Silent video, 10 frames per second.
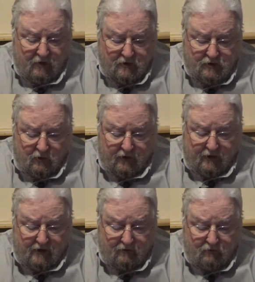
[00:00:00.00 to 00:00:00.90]
so that he
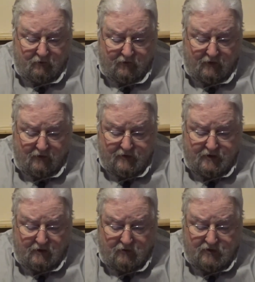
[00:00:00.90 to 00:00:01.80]
can reveal the
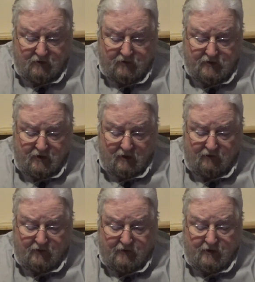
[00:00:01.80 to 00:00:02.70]
secrets of his
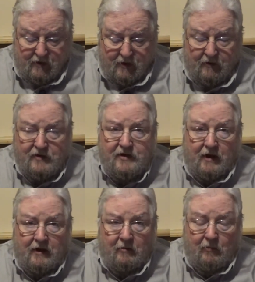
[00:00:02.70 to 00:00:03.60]
covenant in the
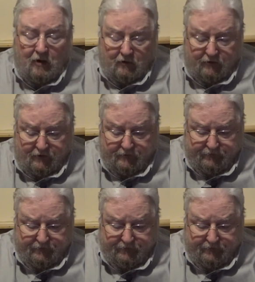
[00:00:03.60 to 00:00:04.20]
second month,